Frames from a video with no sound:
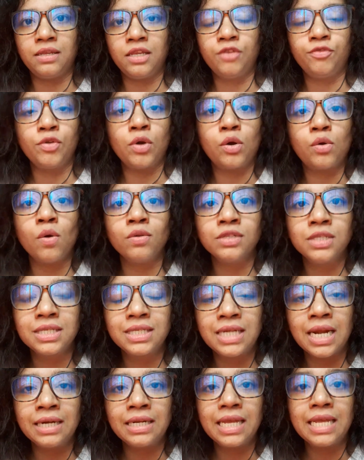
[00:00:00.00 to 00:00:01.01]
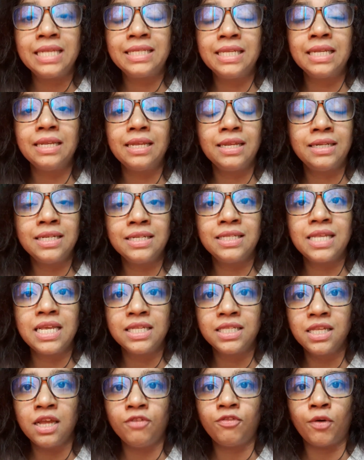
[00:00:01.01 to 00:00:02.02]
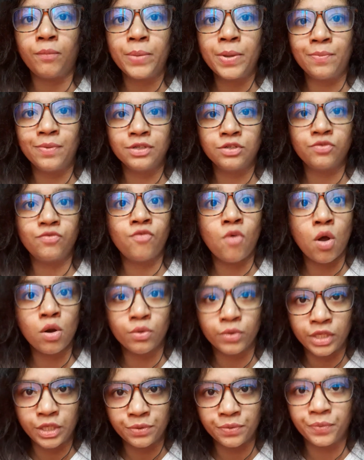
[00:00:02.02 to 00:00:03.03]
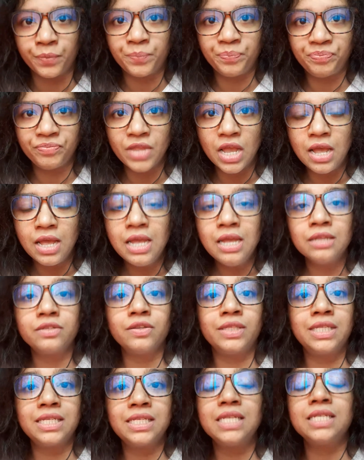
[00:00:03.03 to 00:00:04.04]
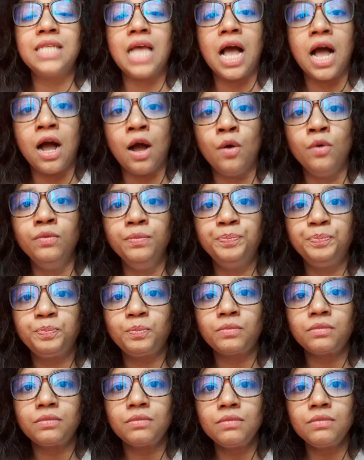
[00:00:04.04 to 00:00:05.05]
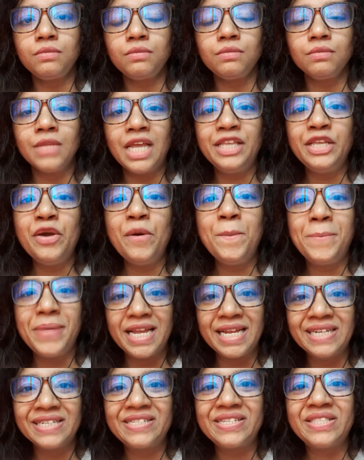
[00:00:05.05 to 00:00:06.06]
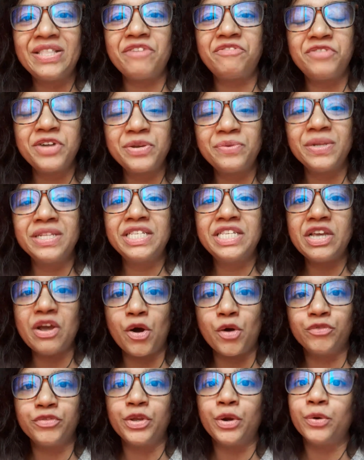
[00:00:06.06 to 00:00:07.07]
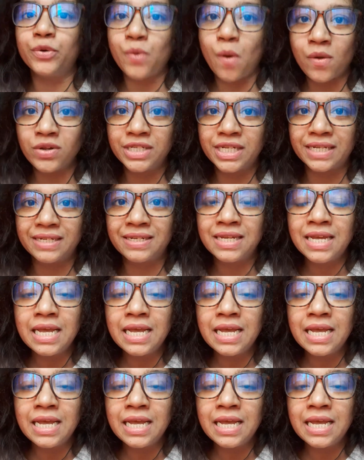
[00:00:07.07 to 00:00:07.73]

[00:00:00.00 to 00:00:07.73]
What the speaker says: If you're consistent, it is easier for people to follow you. So this is how you build the frequency of your content.